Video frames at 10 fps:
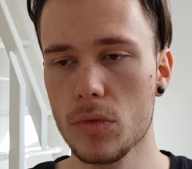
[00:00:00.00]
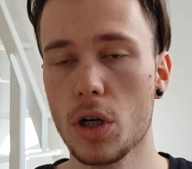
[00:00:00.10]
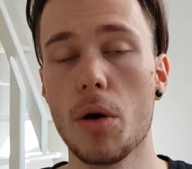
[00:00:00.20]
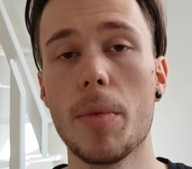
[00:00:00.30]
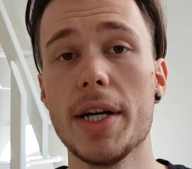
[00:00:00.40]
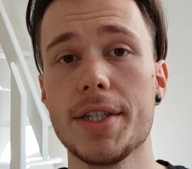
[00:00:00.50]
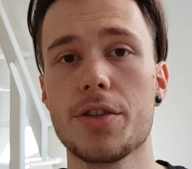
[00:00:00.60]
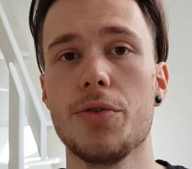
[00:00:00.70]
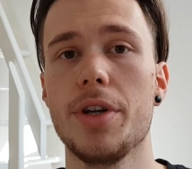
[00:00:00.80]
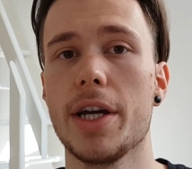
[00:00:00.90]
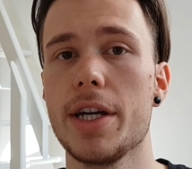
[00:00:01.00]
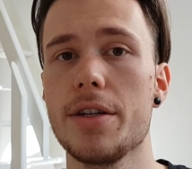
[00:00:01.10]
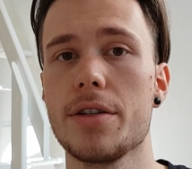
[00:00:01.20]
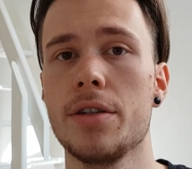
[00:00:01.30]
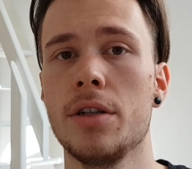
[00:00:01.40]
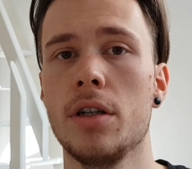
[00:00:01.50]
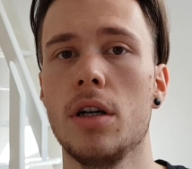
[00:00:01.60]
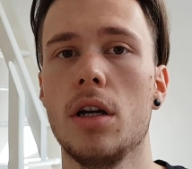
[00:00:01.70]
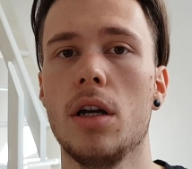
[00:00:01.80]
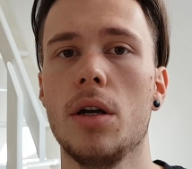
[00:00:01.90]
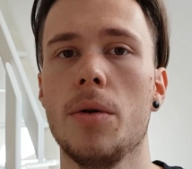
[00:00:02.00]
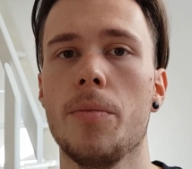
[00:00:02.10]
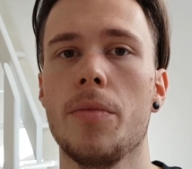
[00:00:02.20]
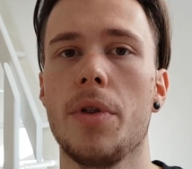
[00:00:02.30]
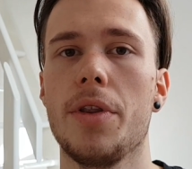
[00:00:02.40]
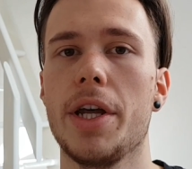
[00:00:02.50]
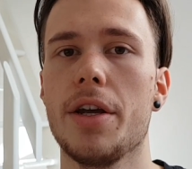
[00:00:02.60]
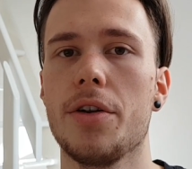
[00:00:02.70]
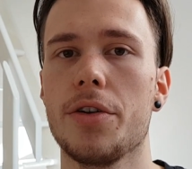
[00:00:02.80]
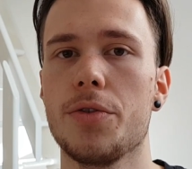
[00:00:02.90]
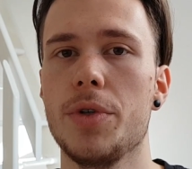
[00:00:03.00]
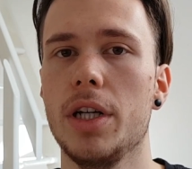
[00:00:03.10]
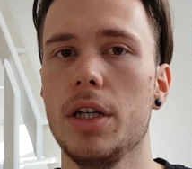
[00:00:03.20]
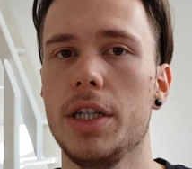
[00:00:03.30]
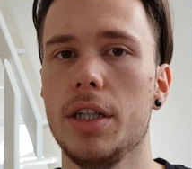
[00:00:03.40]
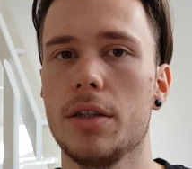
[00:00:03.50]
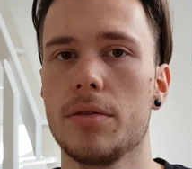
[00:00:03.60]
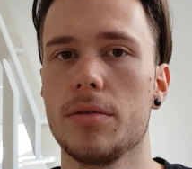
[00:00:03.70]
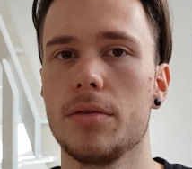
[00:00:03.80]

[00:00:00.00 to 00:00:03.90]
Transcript: our minds create that are not really